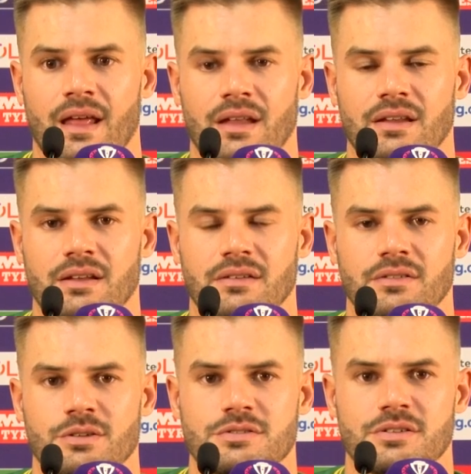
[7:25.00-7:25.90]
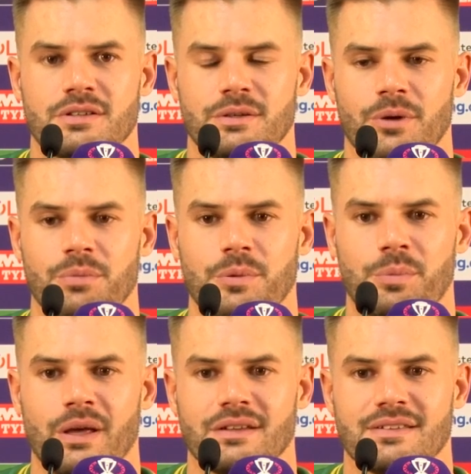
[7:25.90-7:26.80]
and then you certainly won't be
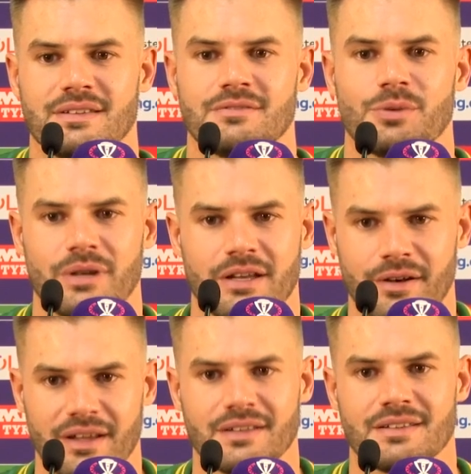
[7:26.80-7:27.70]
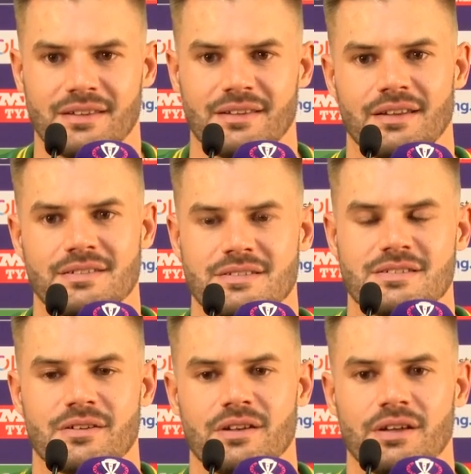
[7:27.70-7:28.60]
playing T20 cricket
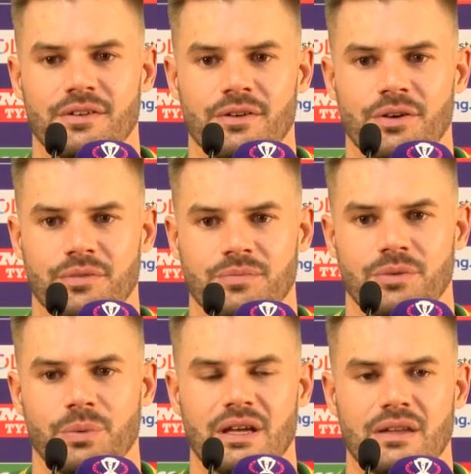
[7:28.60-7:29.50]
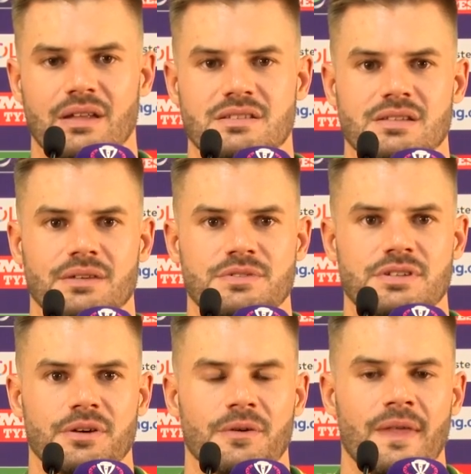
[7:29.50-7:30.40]
necessarily on a wicket that's tough.
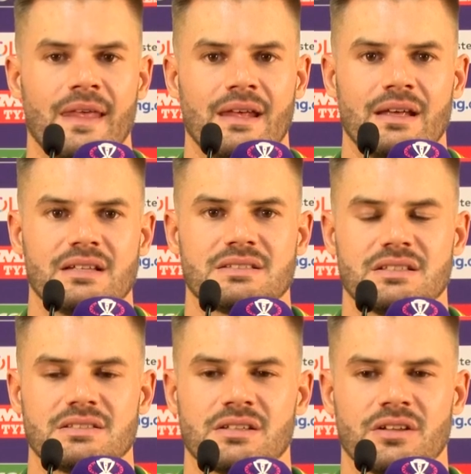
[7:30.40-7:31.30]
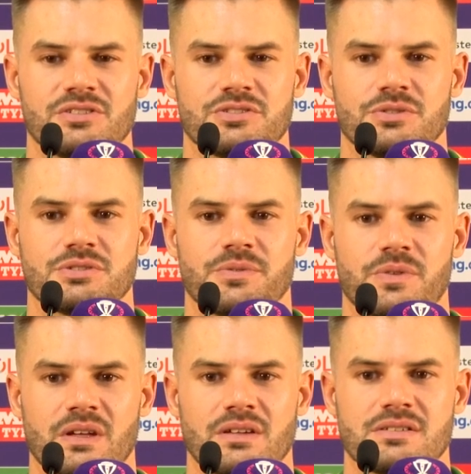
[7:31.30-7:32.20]
So assessing those sorts of
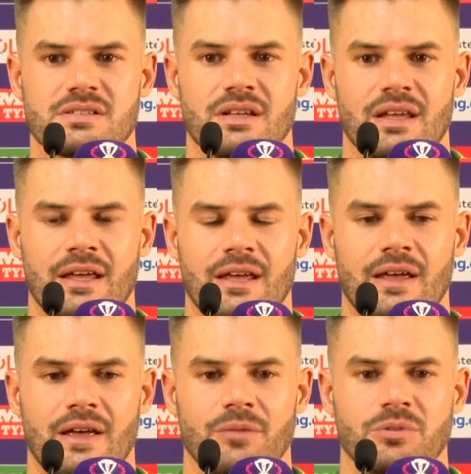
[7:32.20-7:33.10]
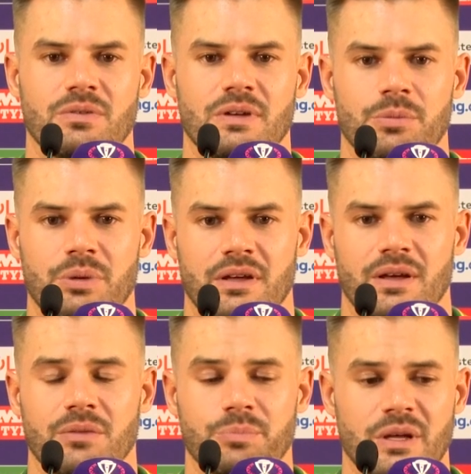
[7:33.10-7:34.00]
things, developing
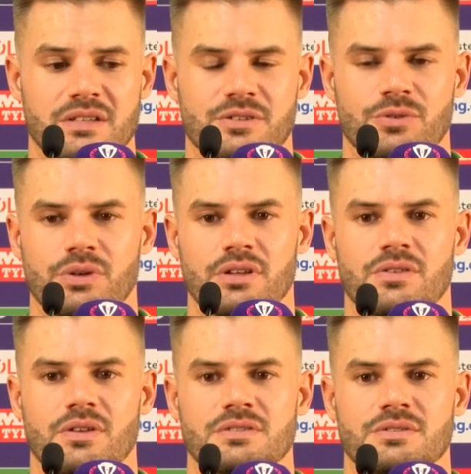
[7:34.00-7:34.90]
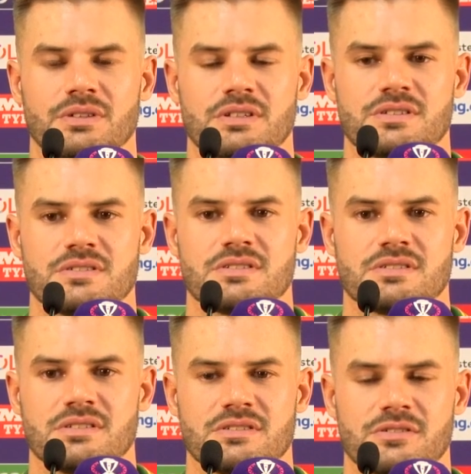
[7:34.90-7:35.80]
game plans according to those conditions
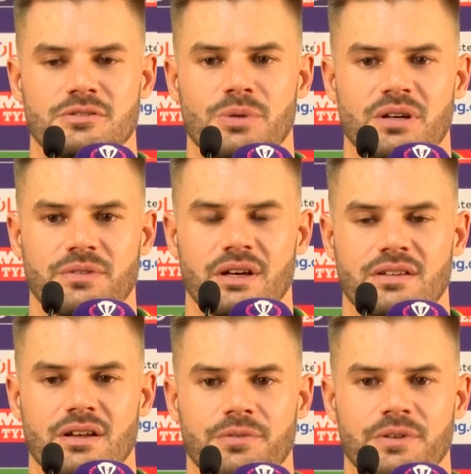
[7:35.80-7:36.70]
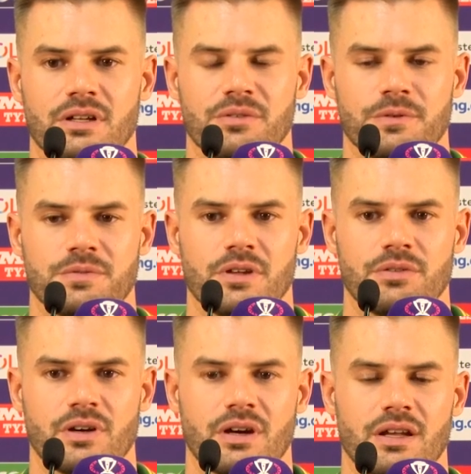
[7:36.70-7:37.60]
is still quite vital, I feel, in
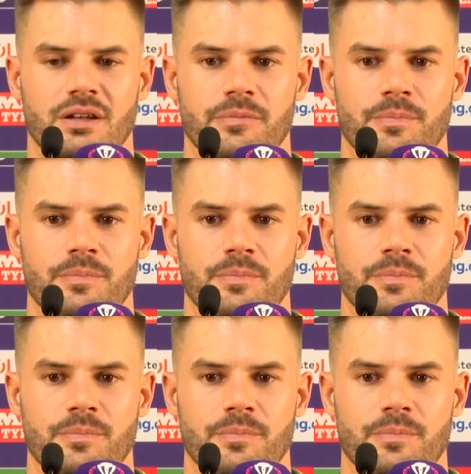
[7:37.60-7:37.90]
50-over cricket.